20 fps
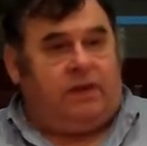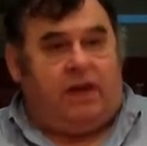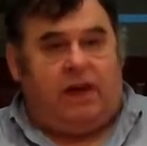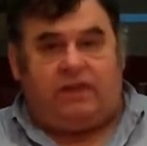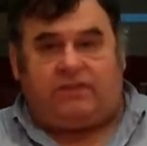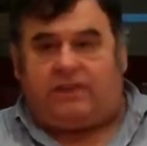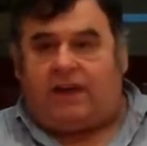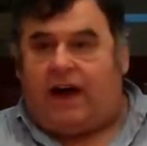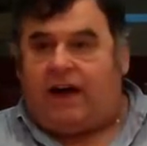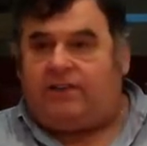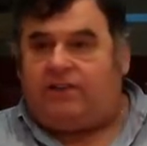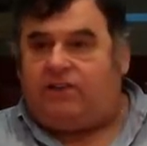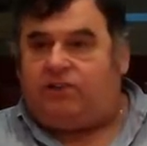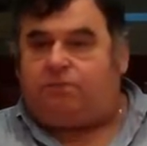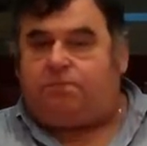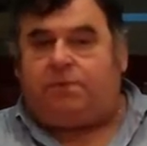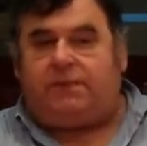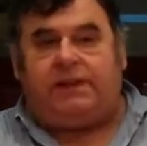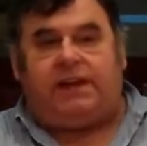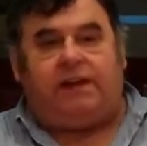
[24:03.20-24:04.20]
Yes, I
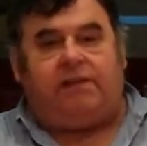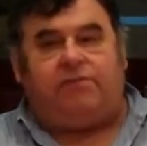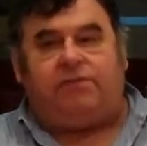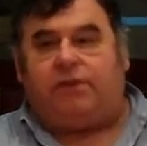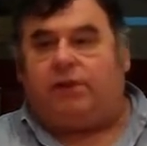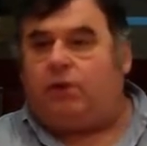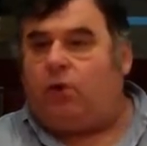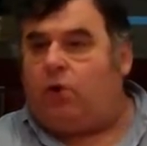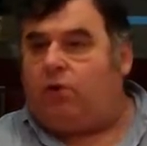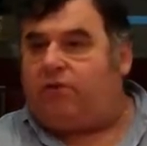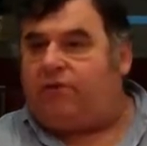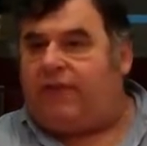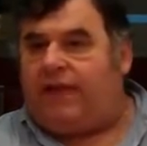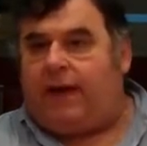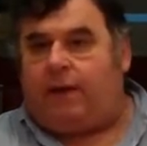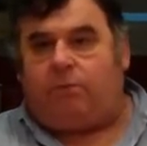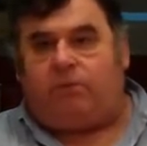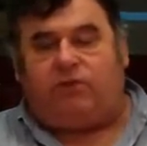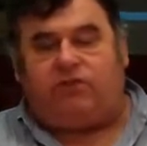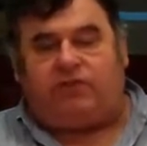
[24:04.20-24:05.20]
just believe the Lord for
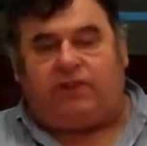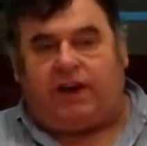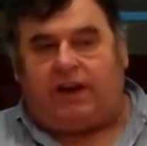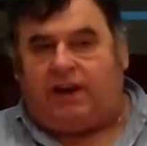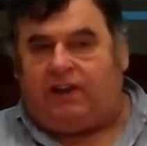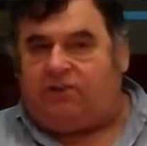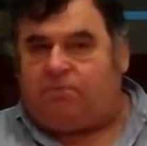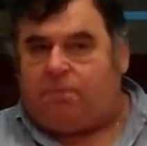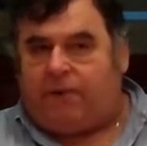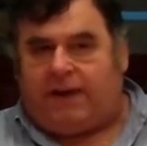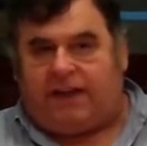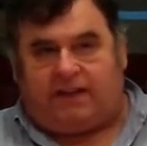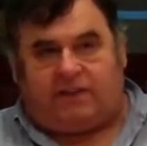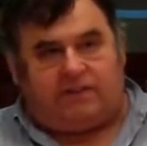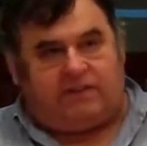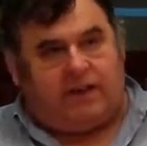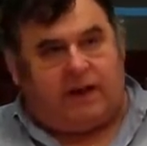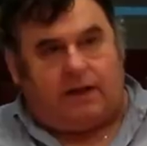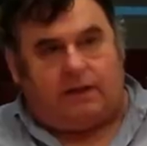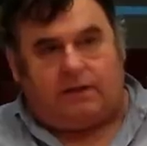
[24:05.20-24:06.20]
that Mercedes
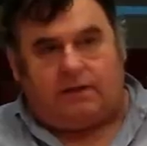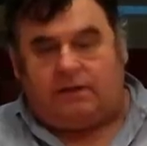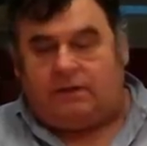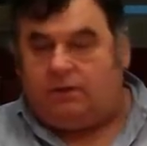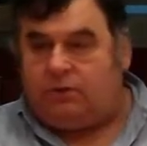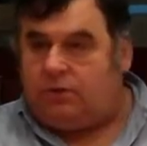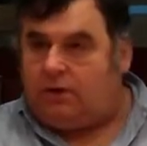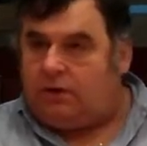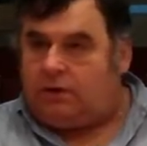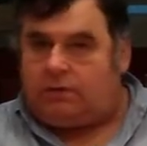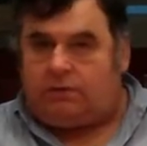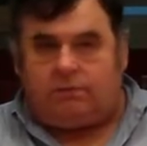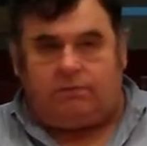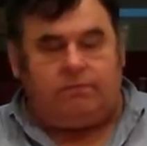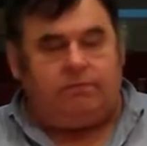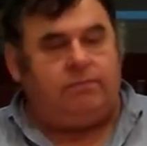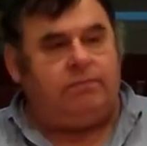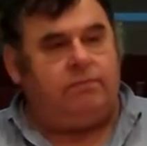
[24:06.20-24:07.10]
Benz. Hallelujah.